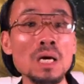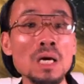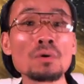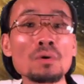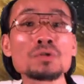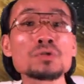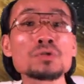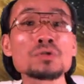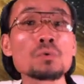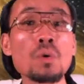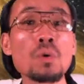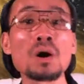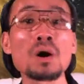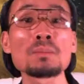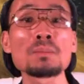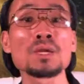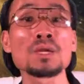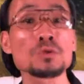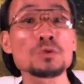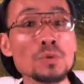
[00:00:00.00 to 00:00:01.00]
to
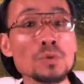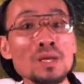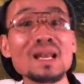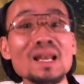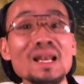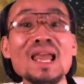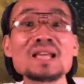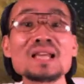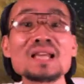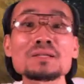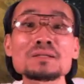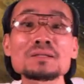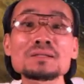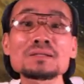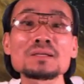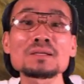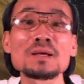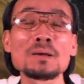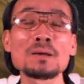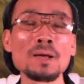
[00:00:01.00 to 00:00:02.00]
war between the nations.
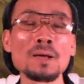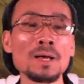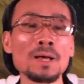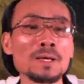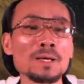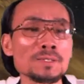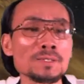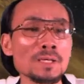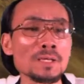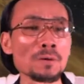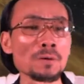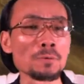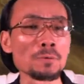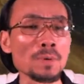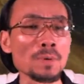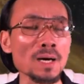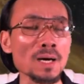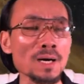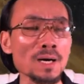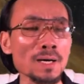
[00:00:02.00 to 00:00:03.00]

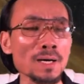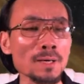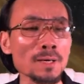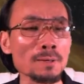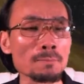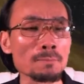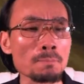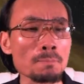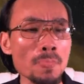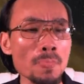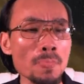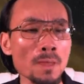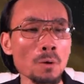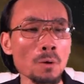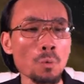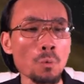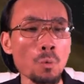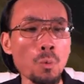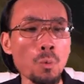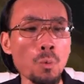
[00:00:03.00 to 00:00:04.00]
So
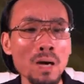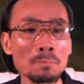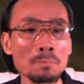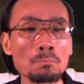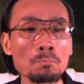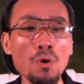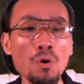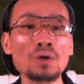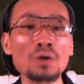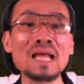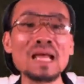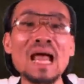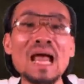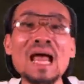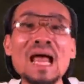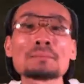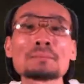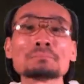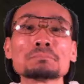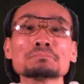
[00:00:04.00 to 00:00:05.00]
one more
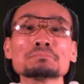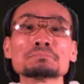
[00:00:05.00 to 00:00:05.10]
time,